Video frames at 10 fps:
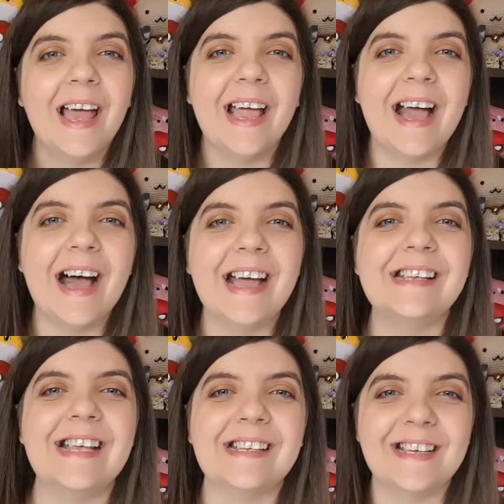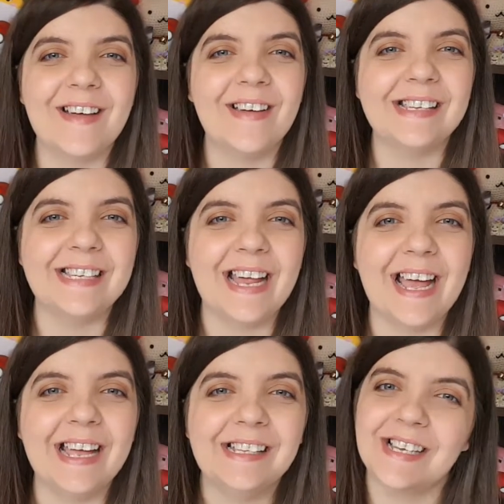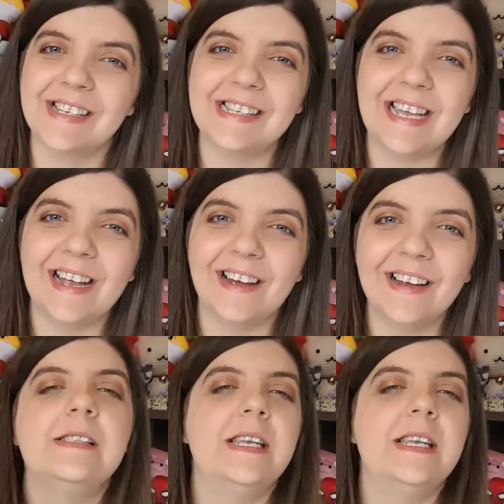Hey guys, how's it going today? Chelsea here.